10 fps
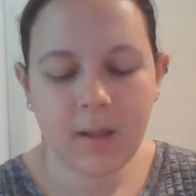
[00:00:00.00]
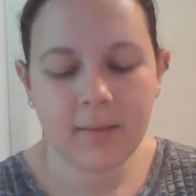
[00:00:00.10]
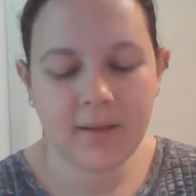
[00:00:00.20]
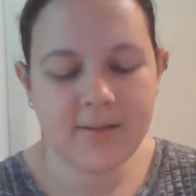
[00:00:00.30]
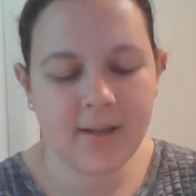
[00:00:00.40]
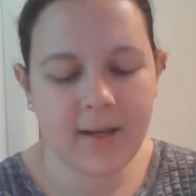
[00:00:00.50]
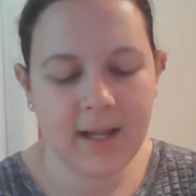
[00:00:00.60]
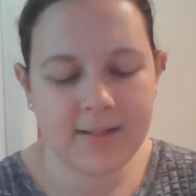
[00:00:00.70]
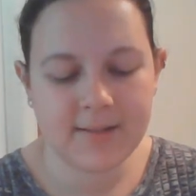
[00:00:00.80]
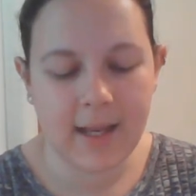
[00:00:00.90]
The sun
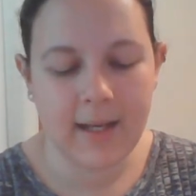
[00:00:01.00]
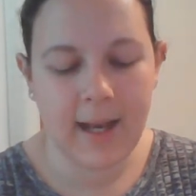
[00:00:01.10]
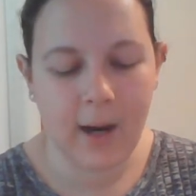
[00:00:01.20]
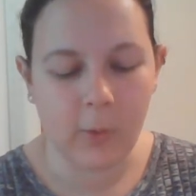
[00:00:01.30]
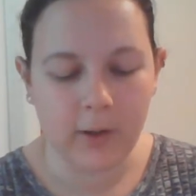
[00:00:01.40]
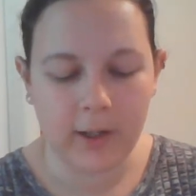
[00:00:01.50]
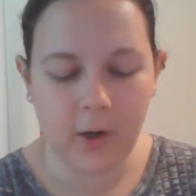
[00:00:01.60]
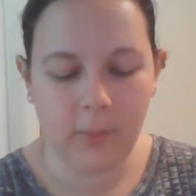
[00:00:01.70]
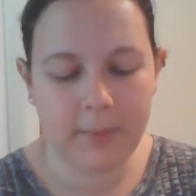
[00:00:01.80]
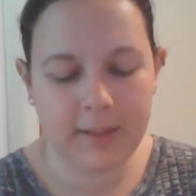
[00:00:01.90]
had set an hour
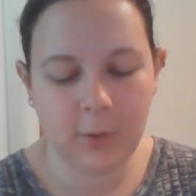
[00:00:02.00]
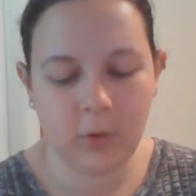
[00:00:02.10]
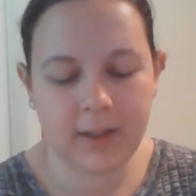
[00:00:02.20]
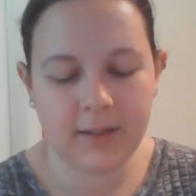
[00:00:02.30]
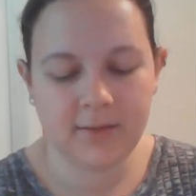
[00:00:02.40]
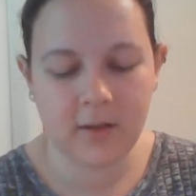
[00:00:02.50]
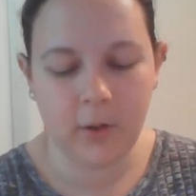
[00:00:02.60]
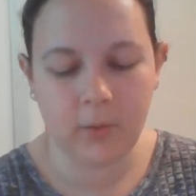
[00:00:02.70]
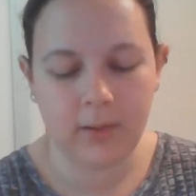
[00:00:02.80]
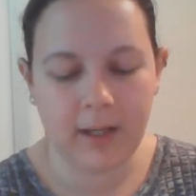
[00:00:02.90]
ago, but the orchids
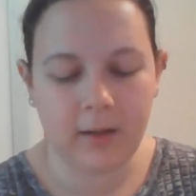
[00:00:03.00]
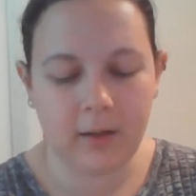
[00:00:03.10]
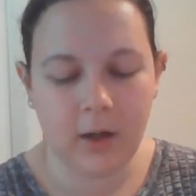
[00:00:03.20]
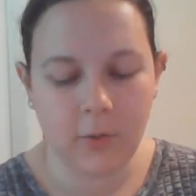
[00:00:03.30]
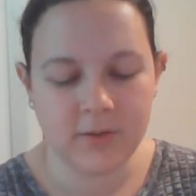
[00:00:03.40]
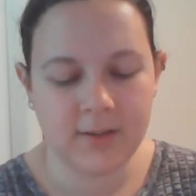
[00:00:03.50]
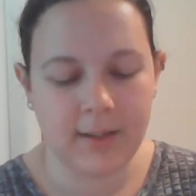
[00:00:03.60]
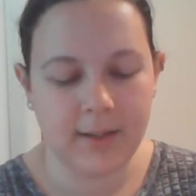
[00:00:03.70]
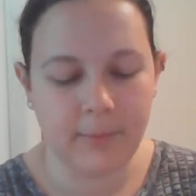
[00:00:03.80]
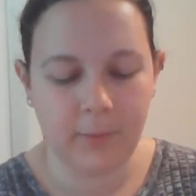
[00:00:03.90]
glowed like ghosts
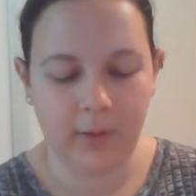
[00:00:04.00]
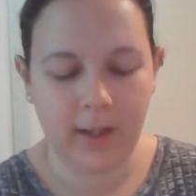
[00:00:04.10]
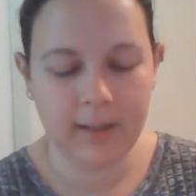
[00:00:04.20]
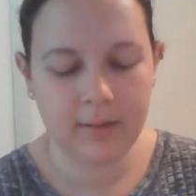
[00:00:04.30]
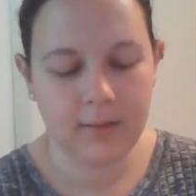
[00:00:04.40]
in the moonlight.